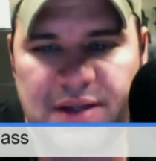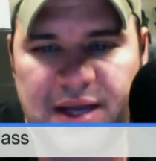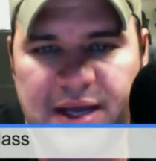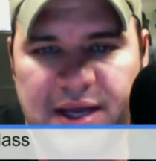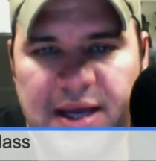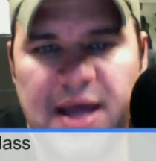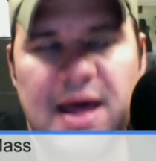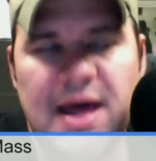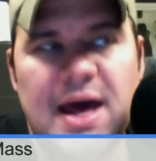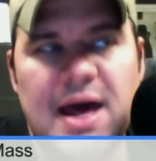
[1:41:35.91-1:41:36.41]

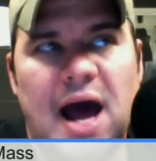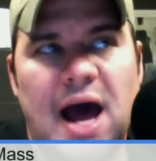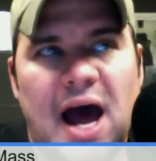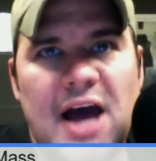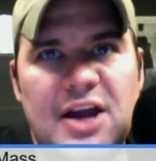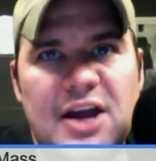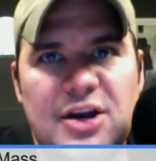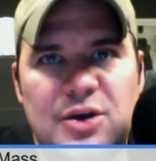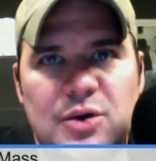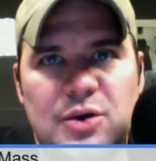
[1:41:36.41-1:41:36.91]
Like,
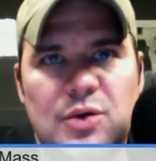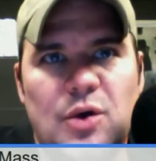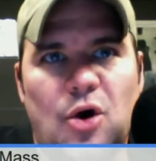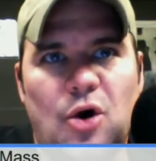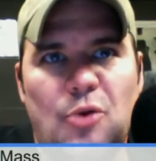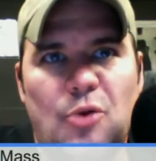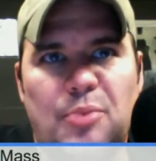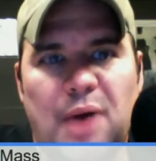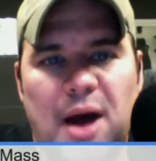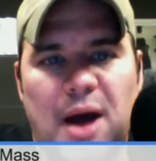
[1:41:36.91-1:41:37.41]
I knew
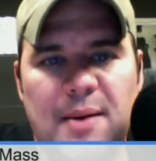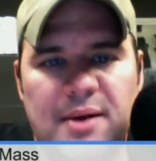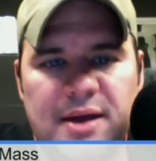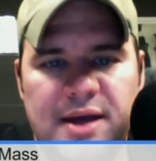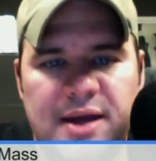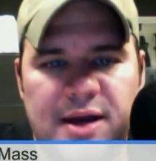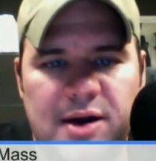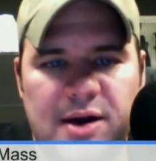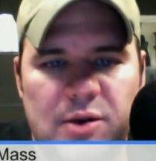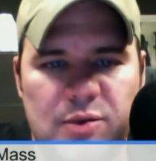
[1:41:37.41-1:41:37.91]

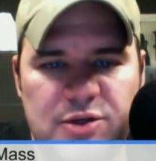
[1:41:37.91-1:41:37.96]
Obamacare